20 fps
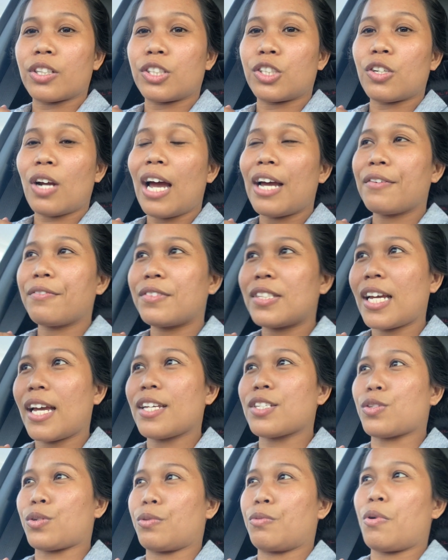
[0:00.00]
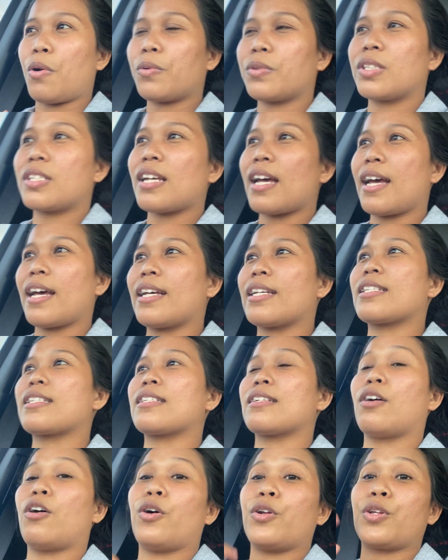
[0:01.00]
drive test or road
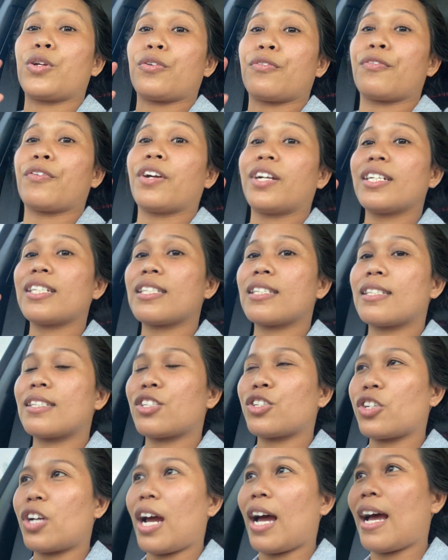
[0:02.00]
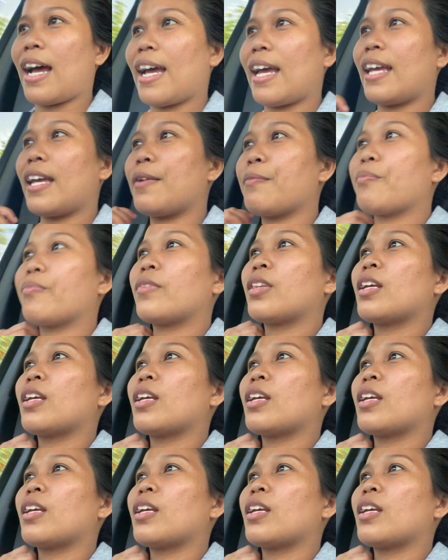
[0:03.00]
test on your first try,